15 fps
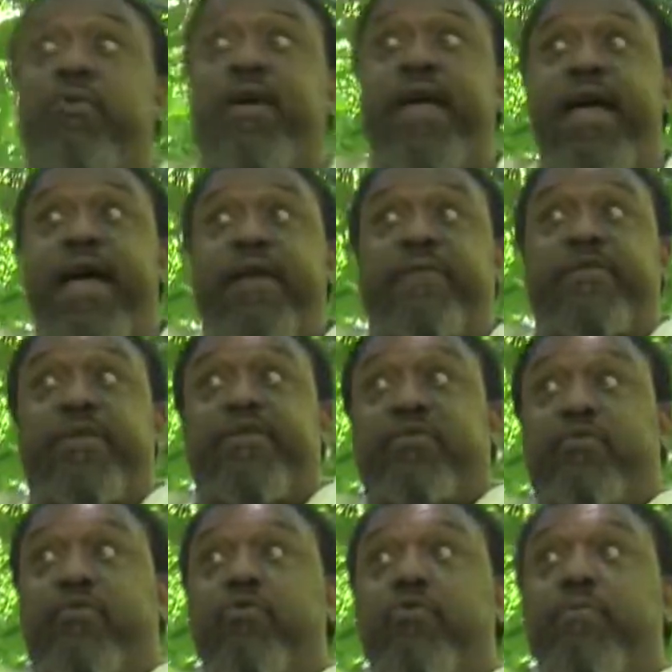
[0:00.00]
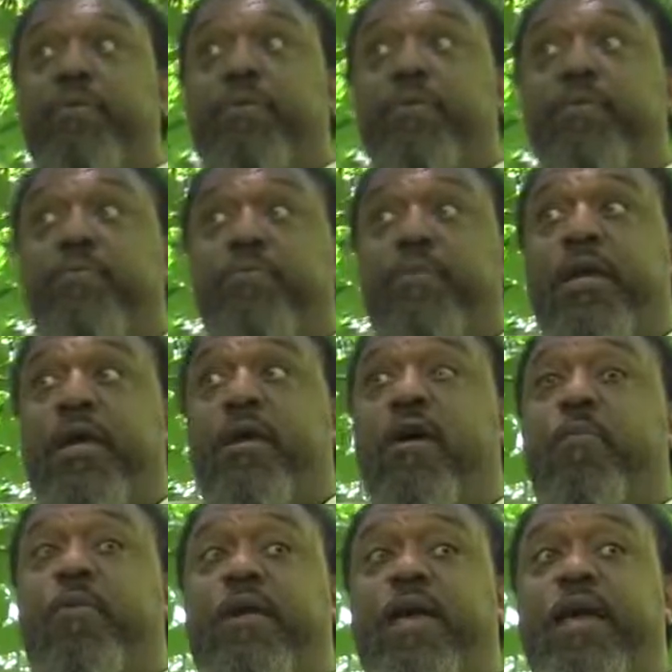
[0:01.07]
we have this group in
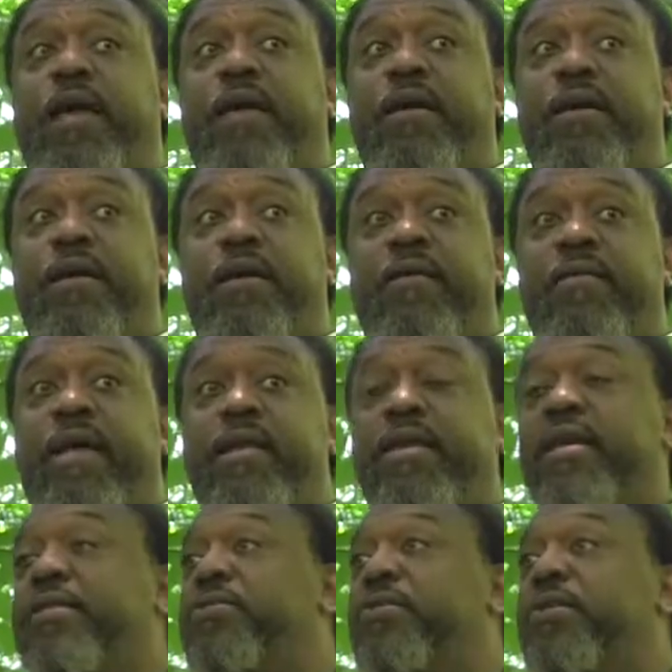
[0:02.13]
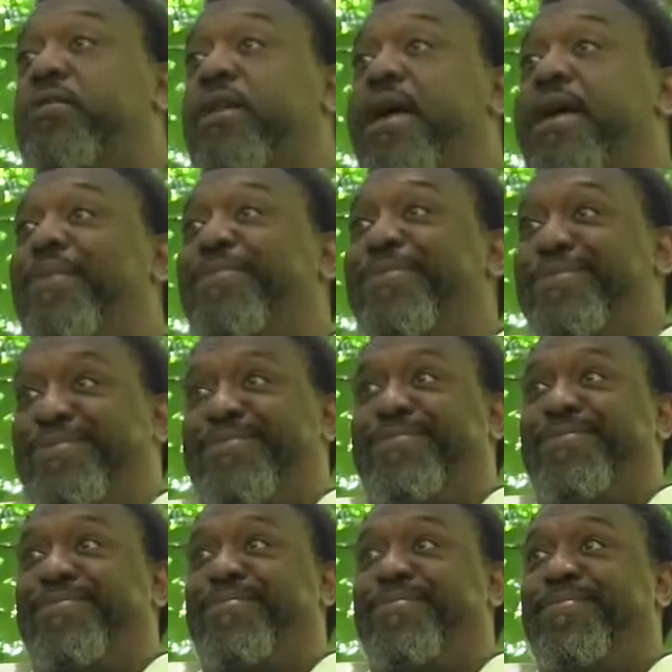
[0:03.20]
our play that needs to escape.
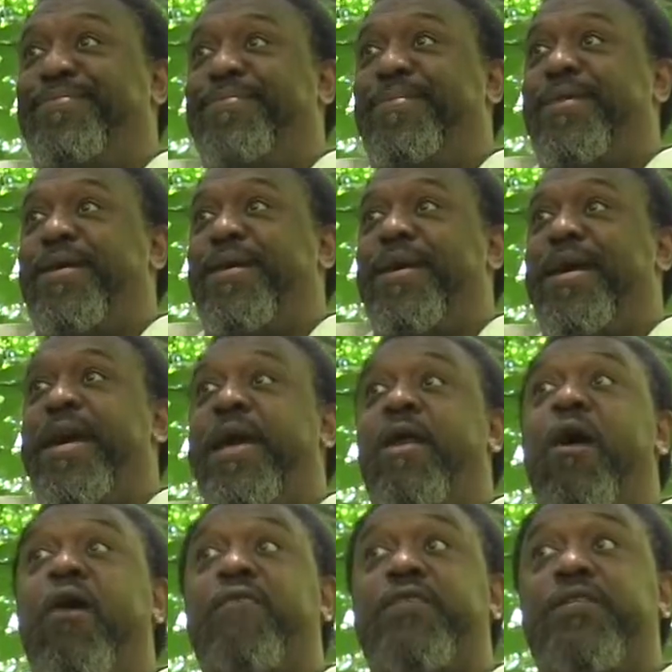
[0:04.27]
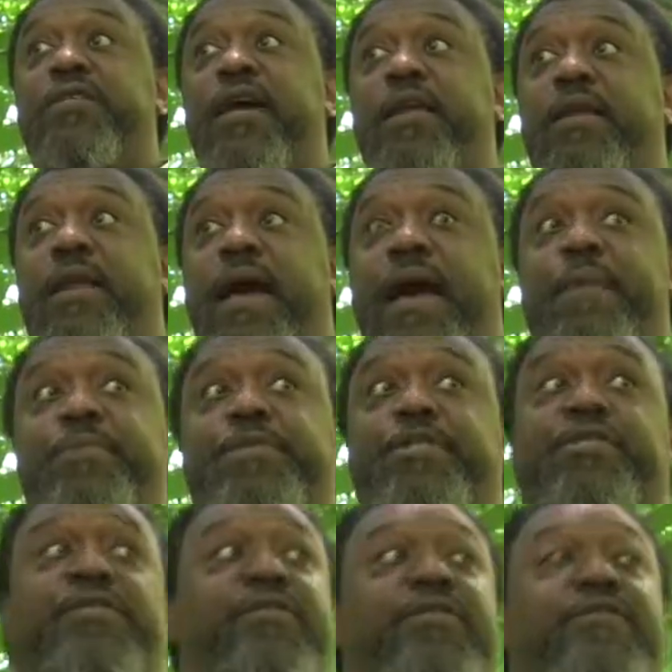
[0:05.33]
And all of a sudden, I'm just